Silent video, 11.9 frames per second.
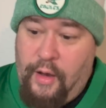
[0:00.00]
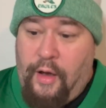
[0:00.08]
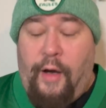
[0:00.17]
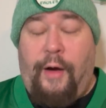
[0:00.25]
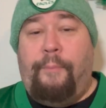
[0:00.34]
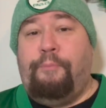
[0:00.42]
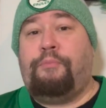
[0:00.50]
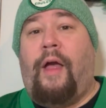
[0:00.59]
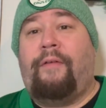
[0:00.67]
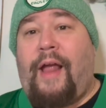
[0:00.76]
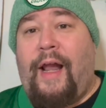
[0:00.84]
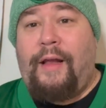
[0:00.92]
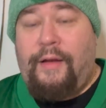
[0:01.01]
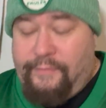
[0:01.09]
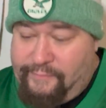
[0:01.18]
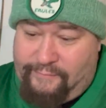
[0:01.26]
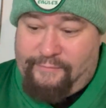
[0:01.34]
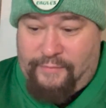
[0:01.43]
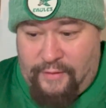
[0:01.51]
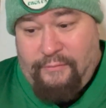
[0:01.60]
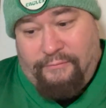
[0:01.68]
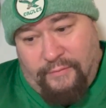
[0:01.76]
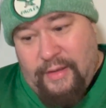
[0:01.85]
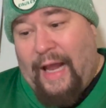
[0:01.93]
I
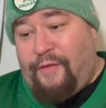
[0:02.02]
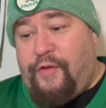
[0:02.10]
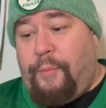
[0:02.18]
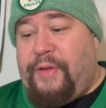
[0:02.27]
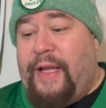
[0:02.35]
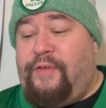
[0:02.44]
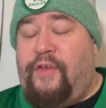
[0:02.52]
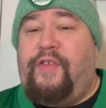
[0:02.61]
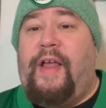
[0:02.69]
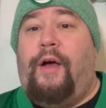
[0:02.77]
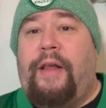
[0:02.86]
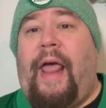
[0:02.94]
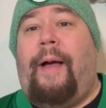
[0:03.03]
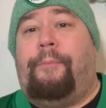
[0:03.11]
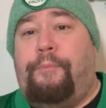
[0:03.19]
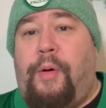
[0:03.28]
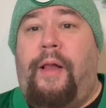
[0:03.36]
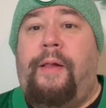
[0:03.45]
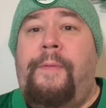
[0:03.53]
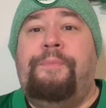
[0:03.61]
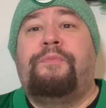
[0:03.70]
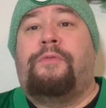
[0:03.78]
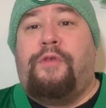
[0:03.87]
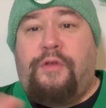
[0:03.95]
got some things to say on that, but
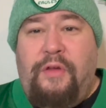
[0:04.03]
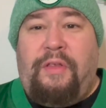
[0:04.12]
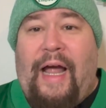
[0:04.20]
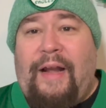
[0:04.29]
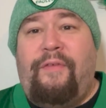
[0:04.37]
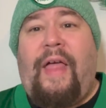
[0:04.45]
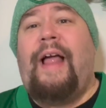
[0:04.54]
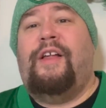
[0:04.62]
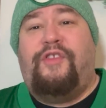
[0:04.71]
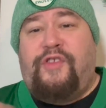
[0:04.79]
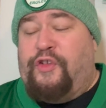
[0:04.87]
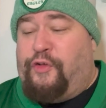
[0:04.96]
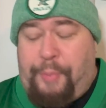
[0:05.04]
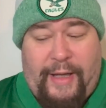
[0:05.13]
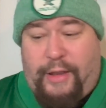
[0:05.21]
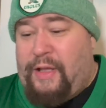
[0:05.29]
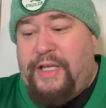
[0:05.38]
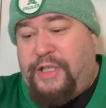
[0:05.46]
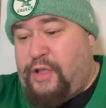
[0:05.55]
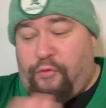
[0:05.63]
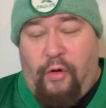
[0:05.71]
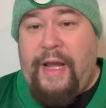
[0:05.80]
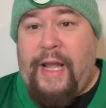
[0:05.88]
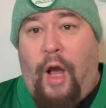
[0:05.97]
a lot of that is just speculation.
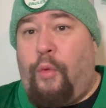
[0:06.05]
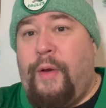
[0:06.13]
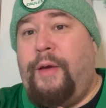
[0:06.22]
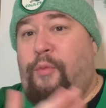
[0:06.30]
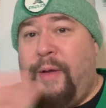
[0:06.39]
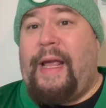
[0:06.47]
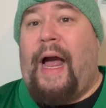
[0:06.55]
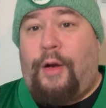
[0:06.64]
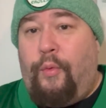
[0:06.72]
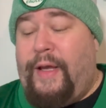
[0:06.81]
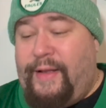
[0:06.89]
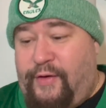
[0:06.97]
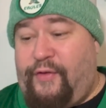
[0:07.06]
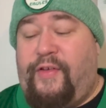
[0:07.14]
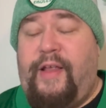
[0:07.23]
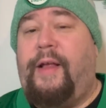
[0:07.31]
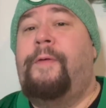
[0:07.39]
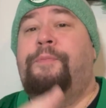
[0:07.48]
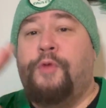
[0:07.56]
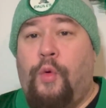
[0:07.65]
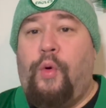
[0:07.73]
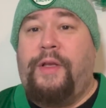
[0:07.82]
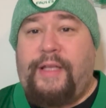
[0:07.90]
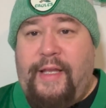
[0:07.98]
Right now, we got to wait to see
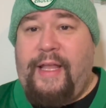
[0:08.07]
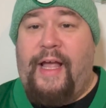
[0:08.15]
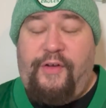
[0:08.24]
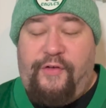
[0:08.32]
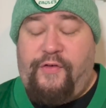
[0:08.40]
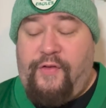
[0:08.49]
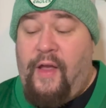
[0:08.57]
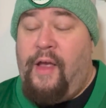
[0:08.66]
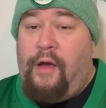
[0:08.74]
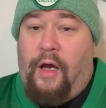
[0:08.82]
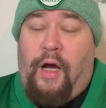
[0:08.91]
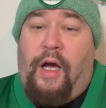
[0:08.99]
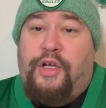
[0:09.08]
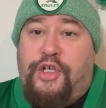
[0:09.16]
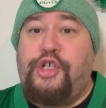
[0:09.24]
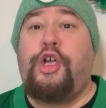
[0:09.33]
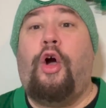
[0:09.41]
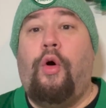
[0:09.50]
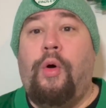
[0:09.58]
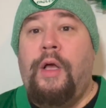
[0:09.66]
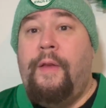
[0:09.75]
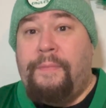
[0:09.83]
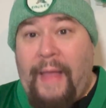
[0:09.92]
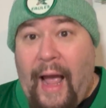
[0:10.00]
what the tests show.
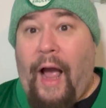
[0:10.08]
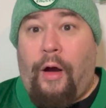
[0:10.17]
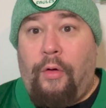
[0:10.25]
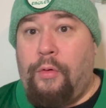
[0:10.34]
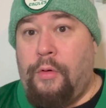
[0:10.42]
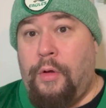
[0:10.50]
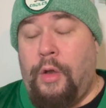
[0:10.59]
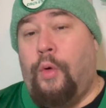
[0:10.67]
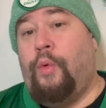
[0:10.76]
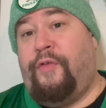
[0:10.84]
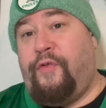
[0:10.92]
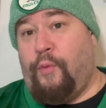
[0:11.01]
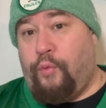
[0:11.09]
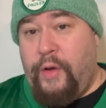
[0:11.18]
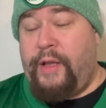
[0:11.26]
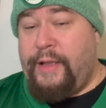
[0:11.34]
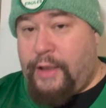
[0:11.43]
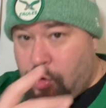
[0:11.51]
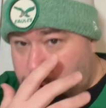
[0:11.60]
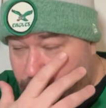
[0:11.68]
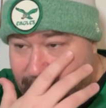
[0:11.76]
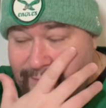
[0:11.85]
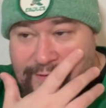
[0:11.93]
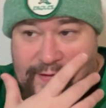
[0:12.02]
Now, what's really
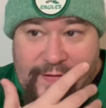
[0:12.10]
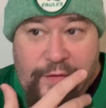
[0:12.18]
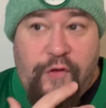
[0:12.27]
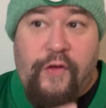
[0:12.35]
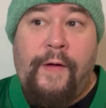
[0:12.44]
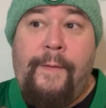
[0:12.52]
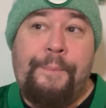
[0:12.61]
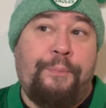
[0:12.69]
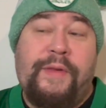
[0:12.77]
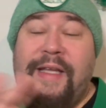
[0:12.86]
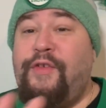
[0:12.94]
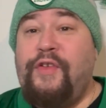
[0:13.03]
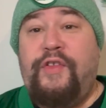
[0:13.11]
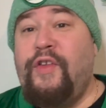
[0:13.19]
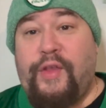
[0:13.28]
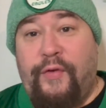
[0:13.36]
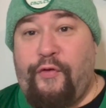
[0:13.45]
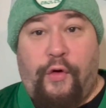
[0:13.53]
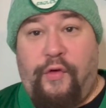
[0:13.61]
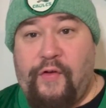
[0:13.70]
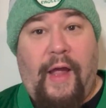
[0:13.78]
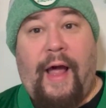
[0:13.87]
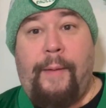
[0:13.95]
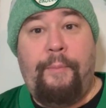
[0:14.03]
crazy is this isn't the first
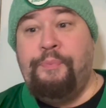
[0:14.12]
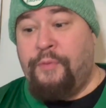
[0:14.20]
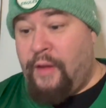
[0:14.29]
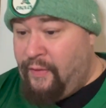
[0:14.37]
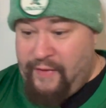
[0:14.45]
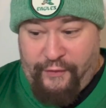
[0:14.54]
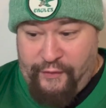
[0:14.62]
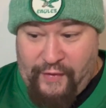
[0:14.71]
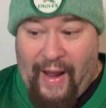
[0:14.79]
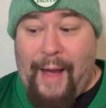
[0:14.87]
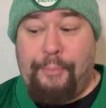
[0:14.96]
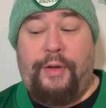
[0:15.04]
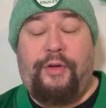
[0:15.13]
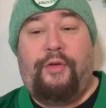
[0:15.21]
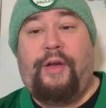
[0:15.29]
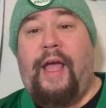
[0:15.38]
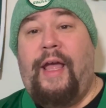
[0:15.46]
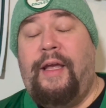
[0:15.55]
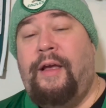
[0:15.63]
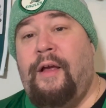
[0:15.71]
time this has happened, okay?